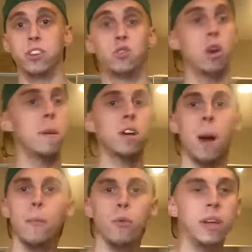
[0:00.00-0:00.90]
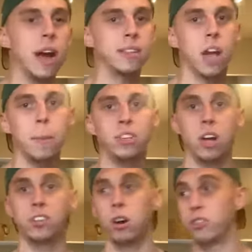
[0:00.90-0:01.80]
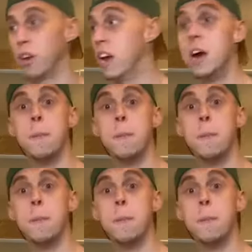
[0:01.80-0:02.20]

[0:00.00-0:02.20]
Jordan Montgomery got Tommy John surgery.